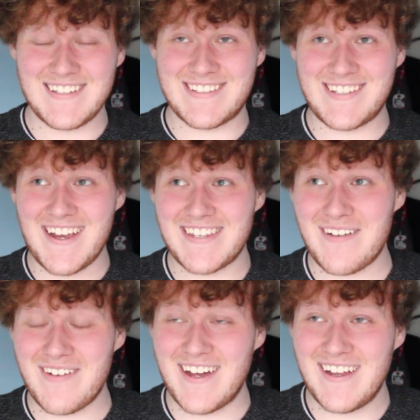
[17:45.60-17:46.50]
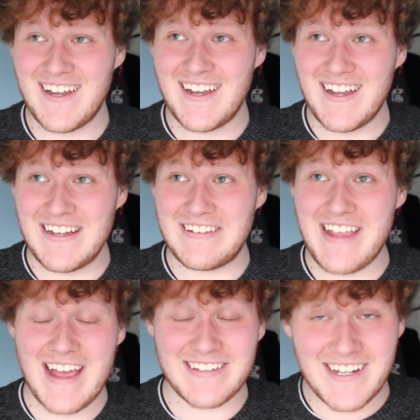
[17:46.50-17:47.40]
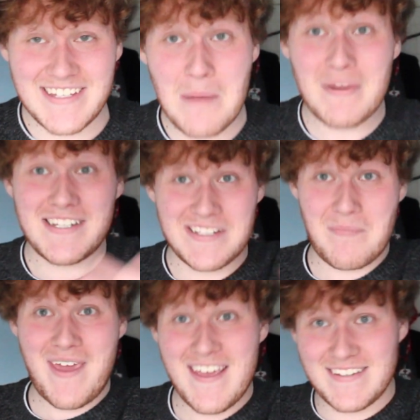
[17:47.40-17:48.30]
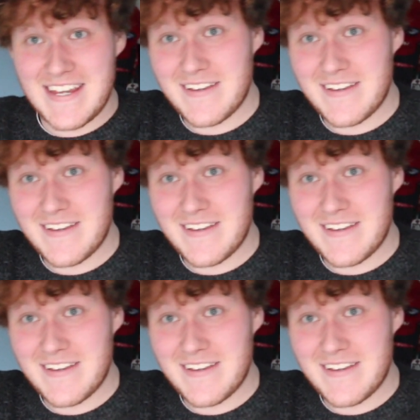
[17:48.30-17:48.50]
Saitama disappears,